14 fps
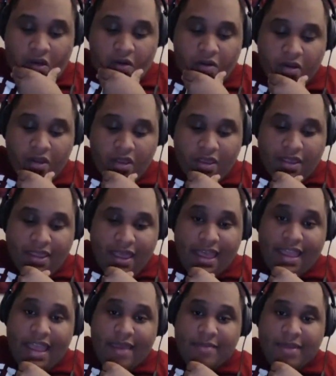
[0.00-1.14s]
So,
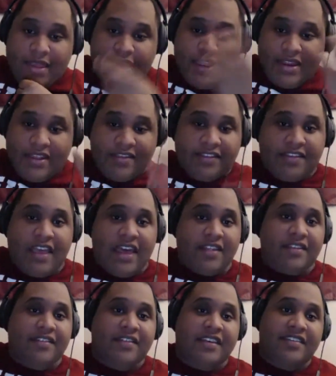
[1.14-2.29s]
I mean, and
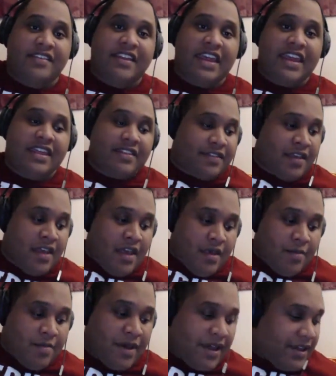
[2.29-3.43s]
this is how the season
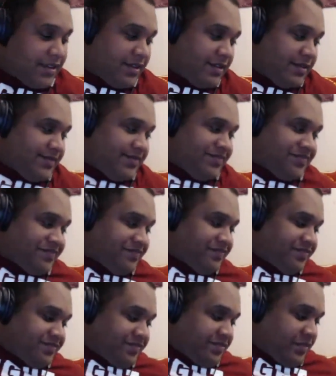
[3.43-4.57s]
ends. But
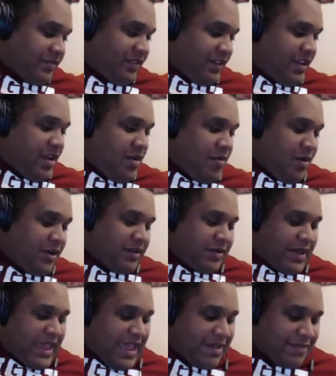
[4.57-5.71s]

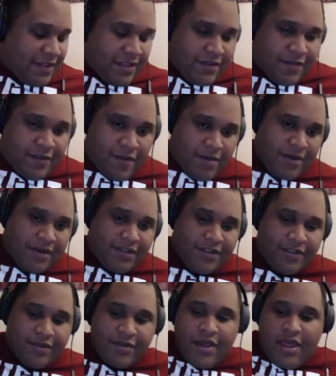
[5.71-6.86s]
what do we have to look
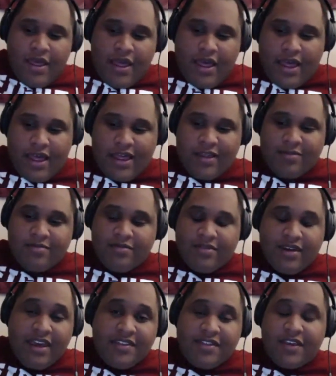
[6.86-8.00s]
forward to?
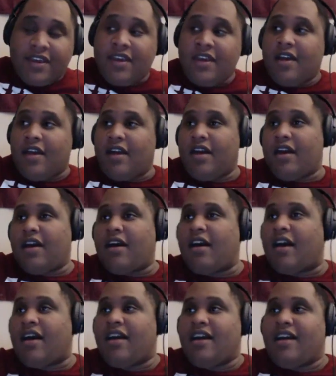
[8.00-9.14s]
Nothing.
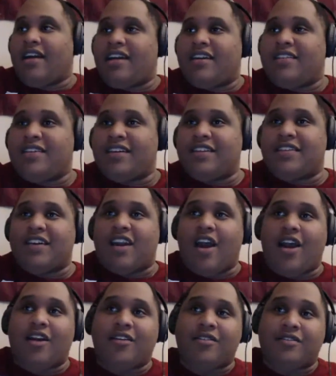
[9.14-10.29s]

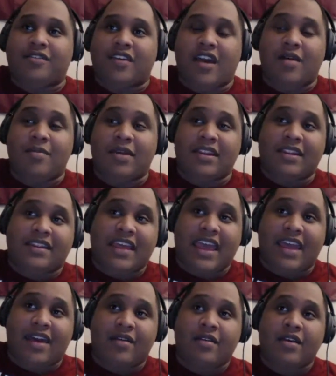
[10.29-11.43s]
The Cardinals come into
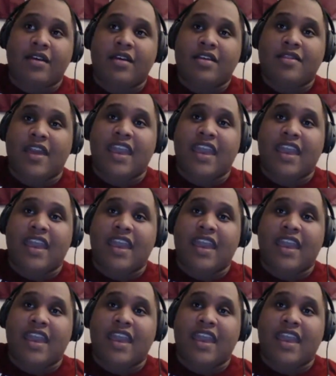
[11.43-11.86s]
town.